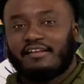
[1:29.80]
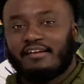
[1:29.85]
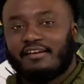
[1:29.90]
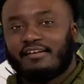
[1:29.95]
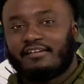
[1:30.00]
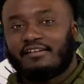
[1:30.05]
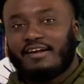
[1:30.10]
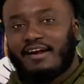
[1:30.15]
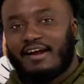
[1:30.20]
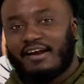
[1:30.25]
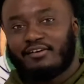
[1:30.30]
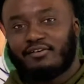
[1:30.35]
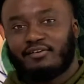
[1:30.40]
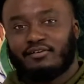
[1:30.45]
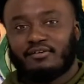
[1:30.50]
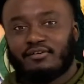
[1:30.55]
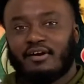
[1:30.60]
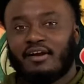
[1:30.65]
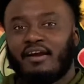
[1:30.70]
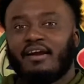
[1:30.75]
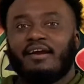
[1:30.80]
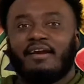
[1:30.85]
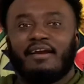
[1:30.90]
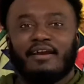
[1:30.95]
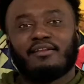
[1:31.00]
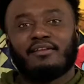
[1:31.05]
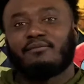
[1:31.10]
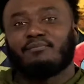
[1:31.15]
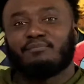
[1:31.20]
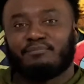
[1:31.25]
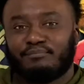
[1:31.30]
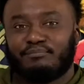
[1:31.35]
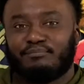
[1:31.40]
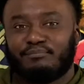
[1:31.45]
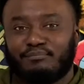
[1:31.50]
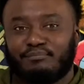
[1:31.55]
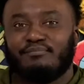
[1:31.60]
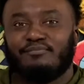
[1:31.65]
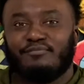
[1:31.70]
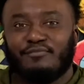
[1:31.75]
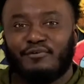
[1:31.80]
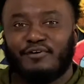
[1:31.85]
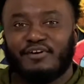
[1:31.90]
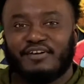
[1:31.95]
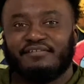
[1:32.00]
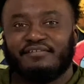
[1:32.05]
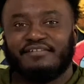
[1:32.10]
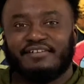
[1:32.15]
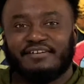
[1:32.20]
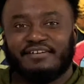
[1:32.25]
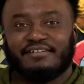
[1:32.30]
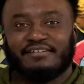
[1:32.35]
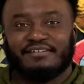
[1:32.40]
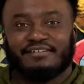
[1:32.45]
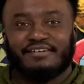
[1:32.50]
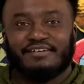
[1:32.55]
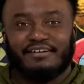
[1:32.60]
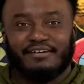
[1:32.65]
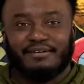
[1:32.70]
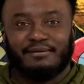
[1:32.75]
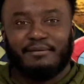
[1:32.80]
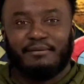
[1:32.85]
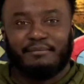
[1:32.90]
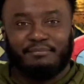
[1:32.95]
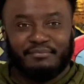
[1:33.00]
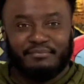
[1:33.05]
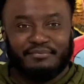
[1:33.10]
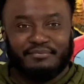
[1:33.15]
hit Kaido, it would have done